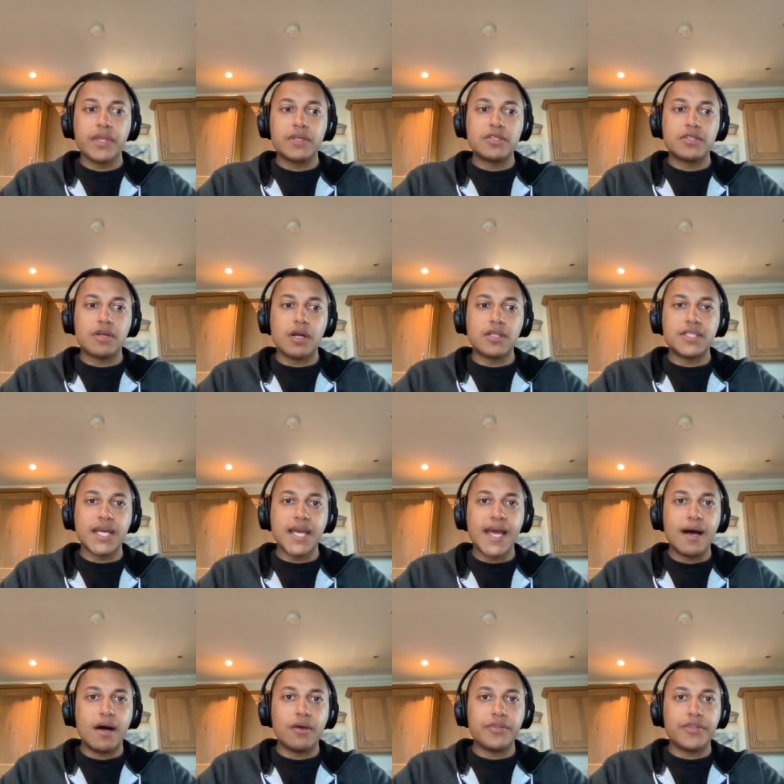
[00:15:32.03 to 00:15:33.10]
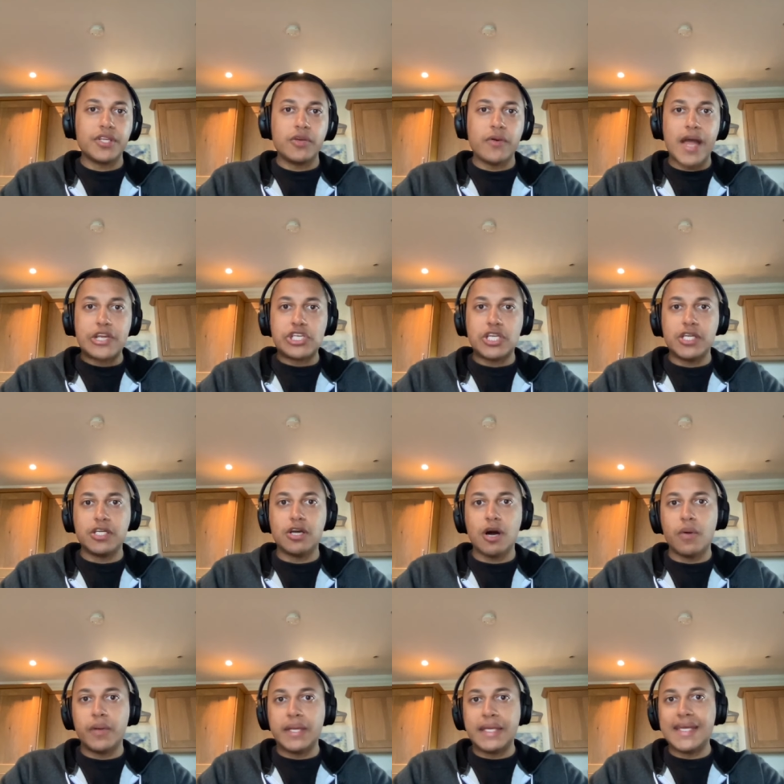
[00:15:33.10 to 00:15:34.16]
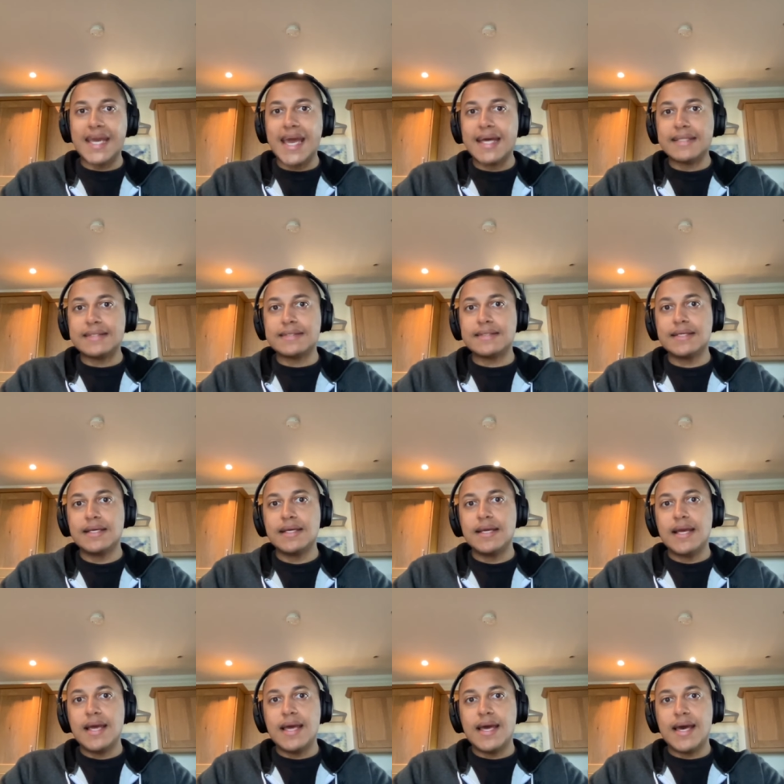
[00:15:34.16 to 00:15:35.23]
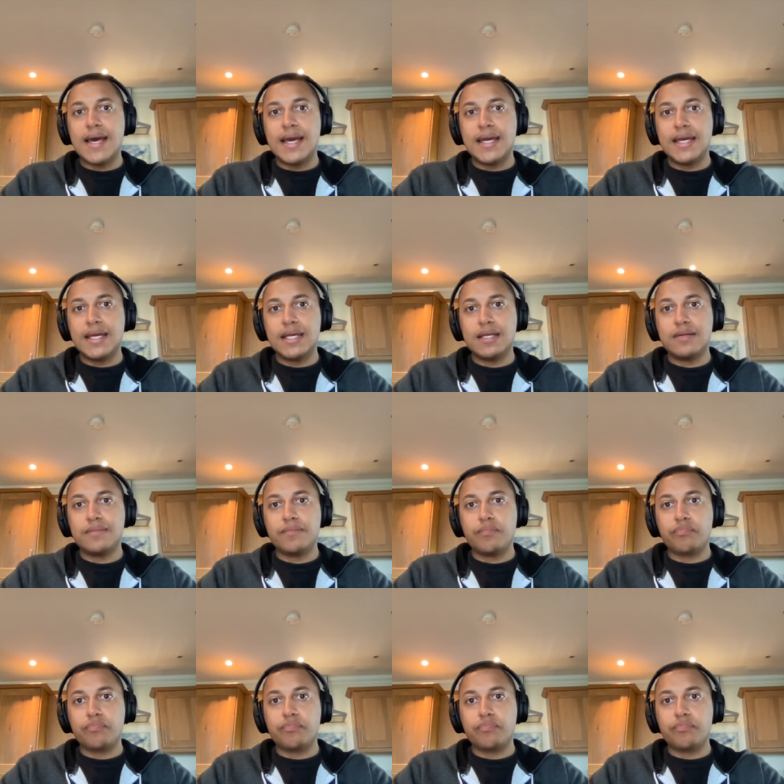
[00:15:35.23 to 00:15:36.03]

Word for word: starting out that you actually go and get a